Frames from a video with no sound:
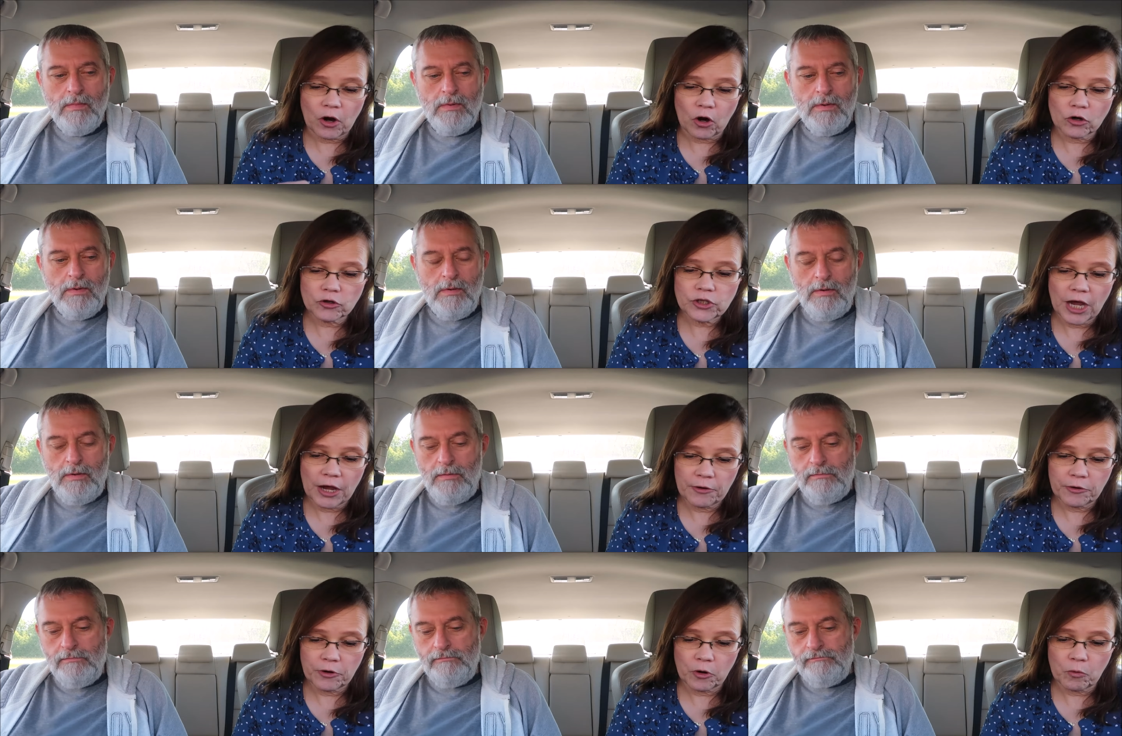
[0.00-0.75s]
Speaker 1: our
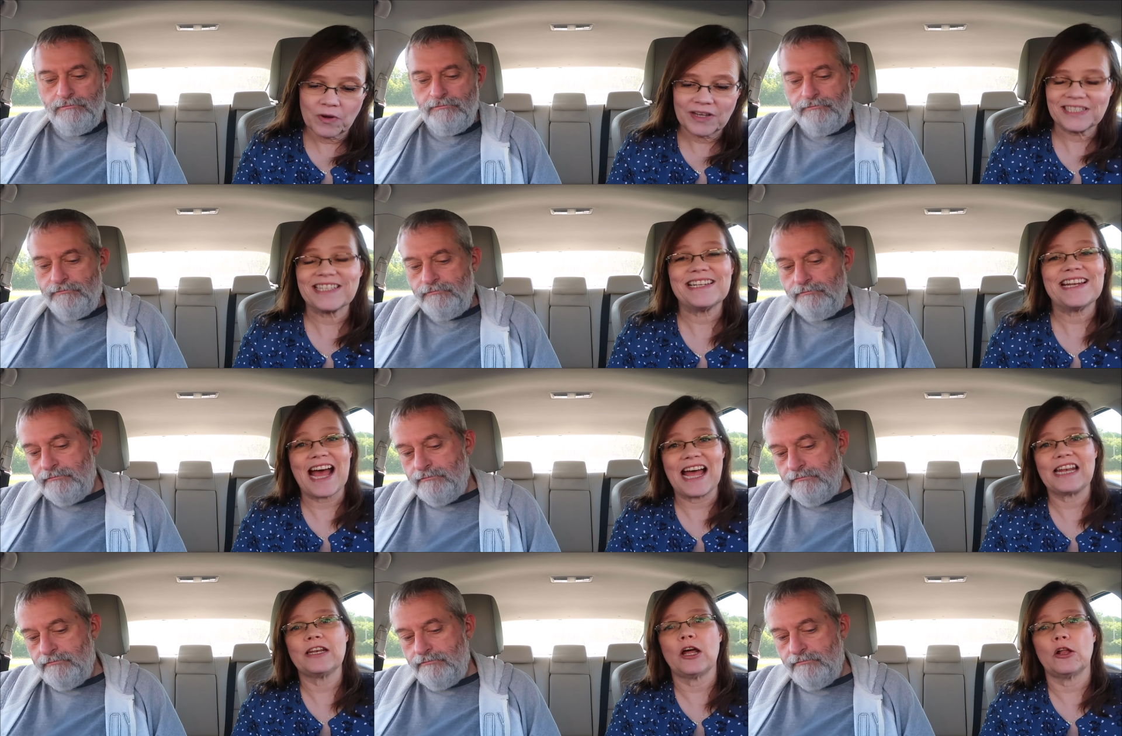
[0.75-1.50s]
total was
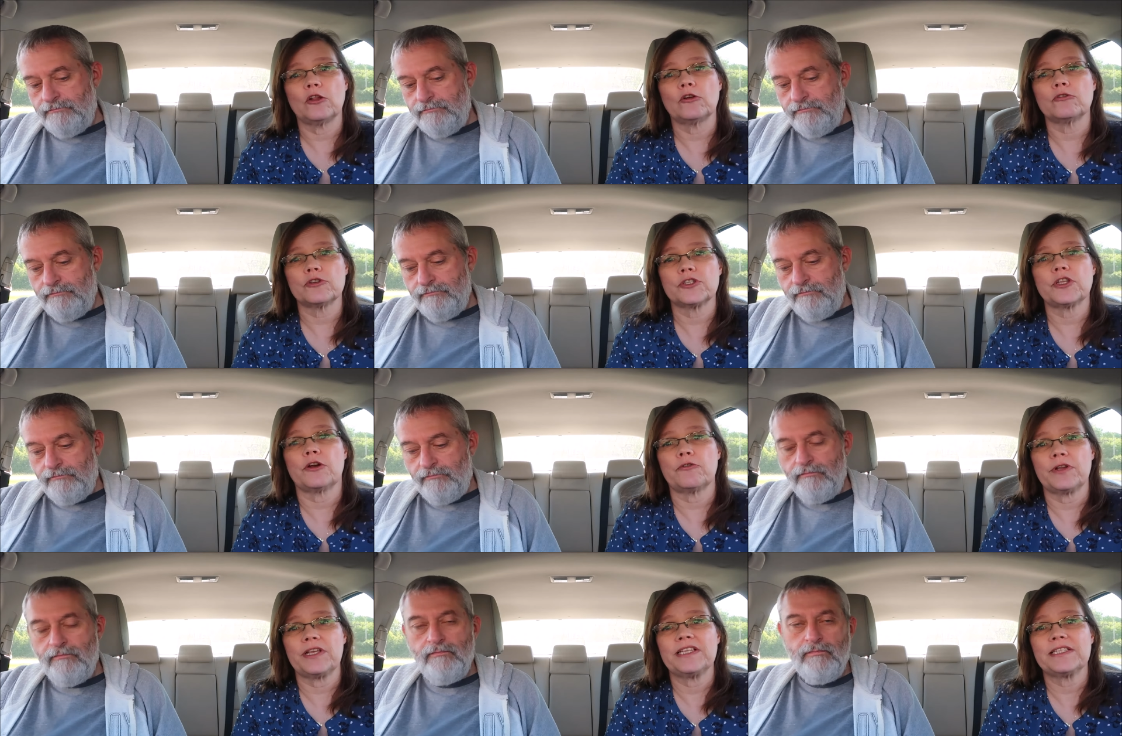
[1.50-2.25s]
nine dollars
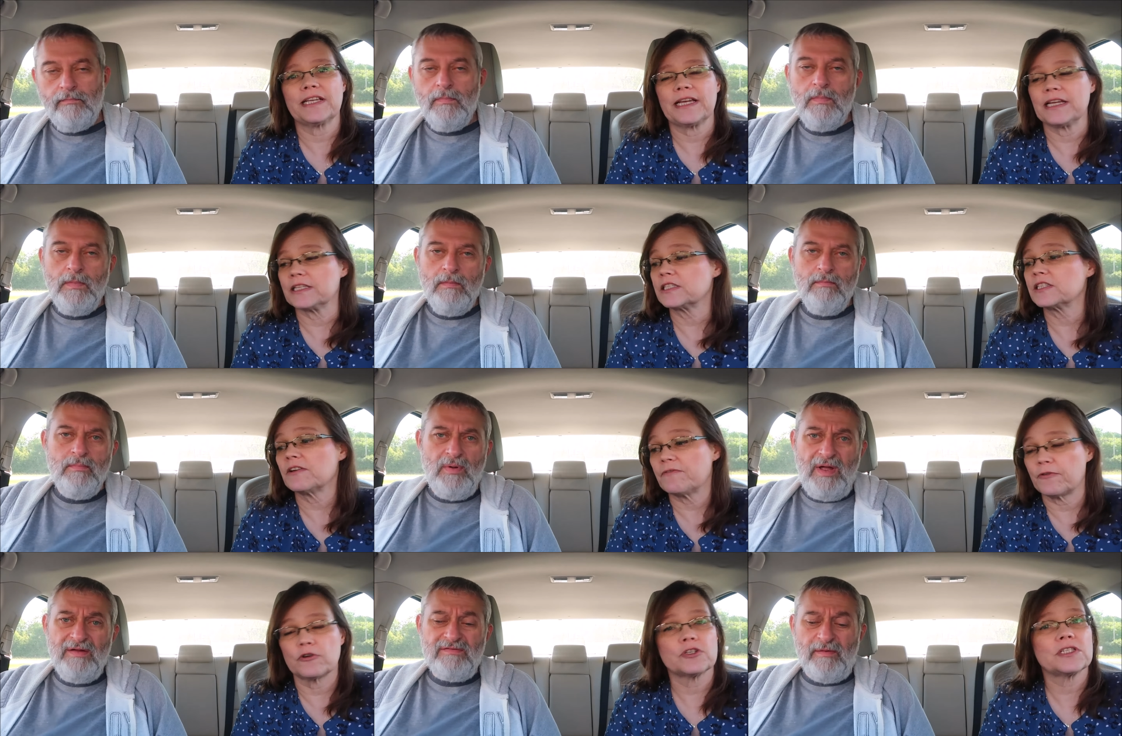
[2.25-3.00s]
thirty cents. We
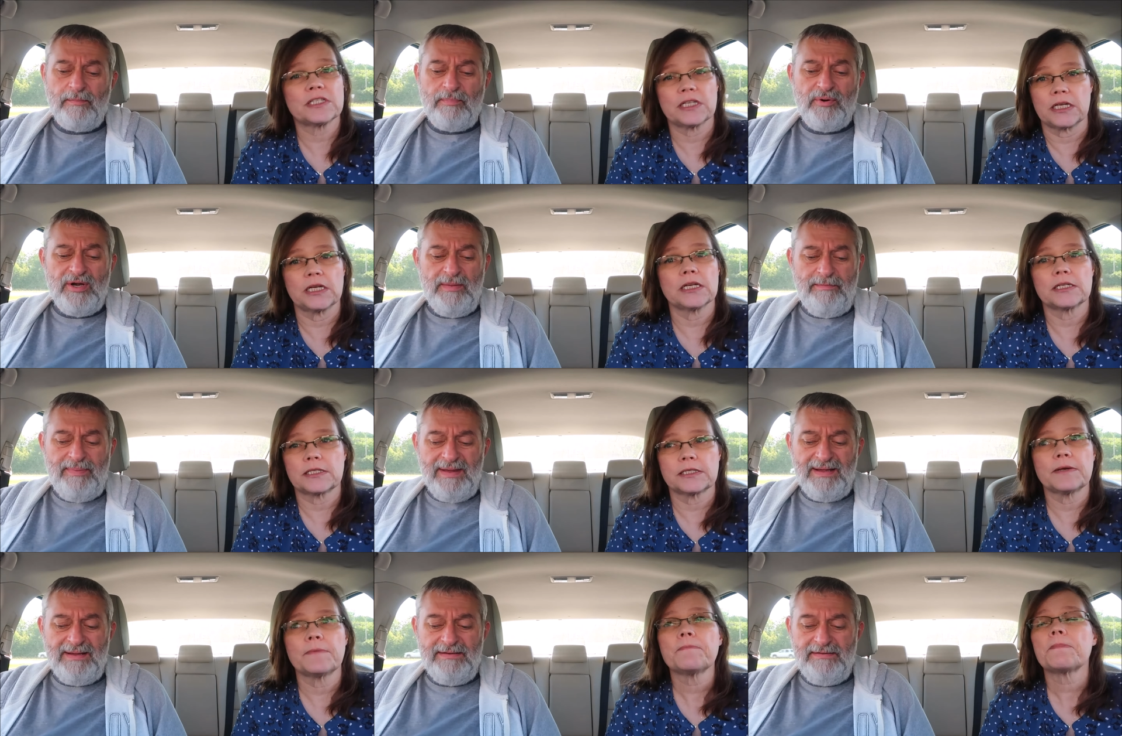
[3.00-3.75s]
got some six. pretty
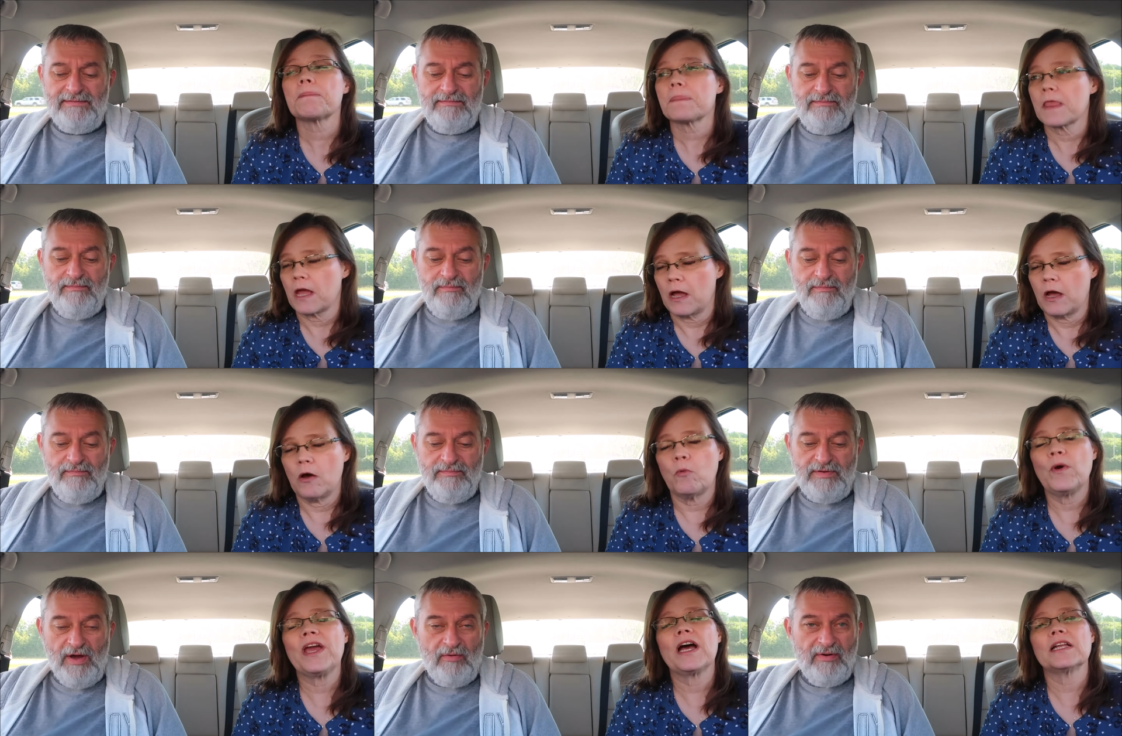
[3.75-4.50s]
big
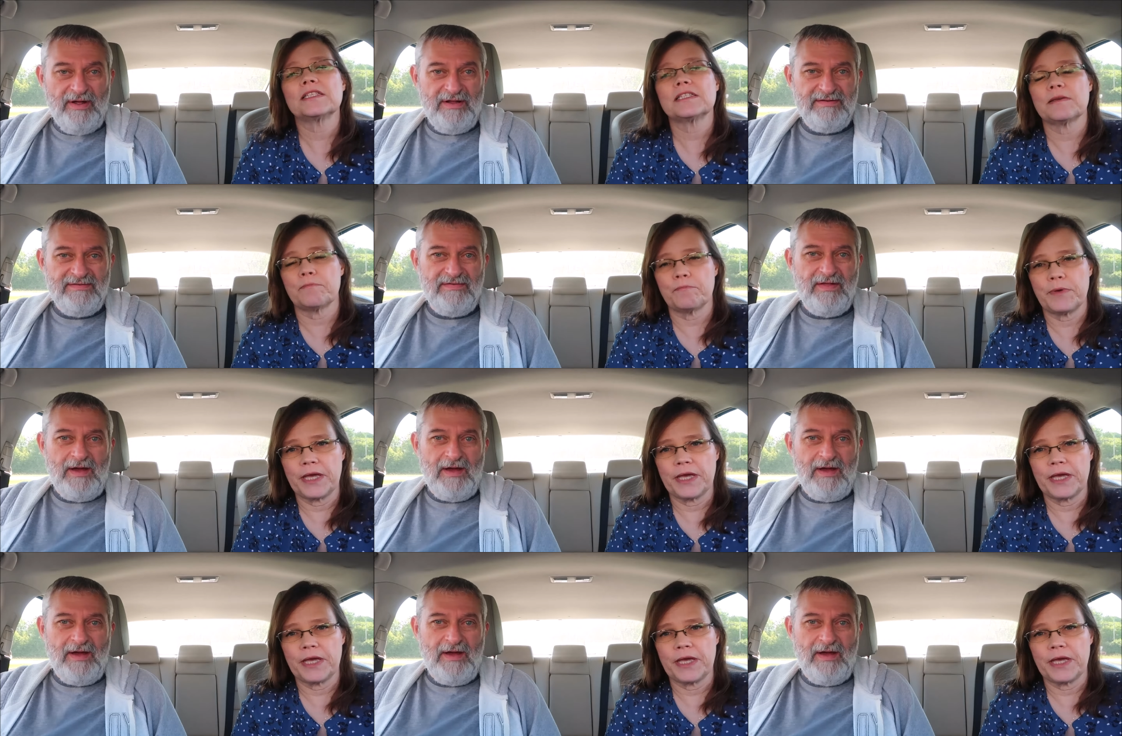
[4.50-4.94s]
we donuts, got some